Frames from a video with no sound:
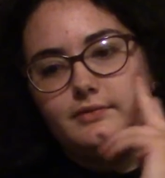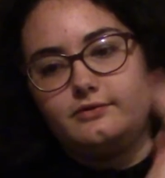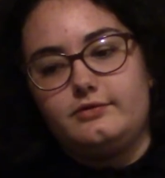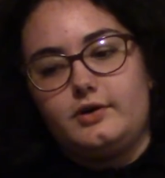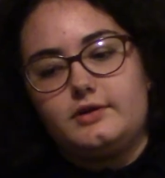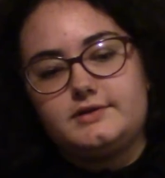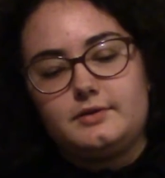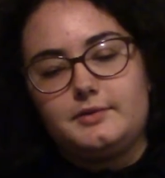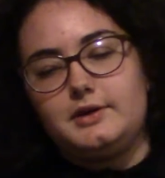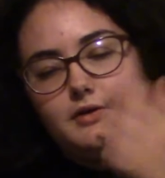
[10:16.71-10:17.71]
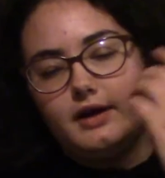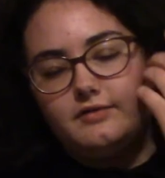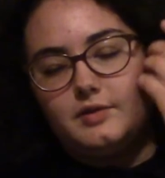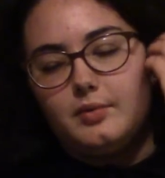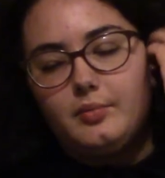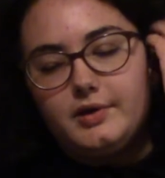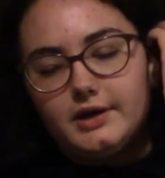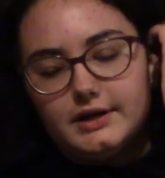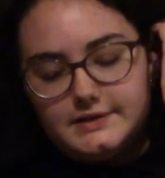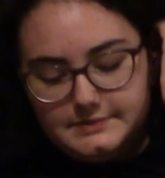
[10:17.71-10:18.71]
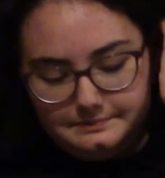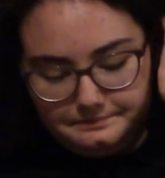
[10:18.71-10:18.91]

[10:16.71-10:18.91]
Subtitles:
focus on what you have in the moment, I guess.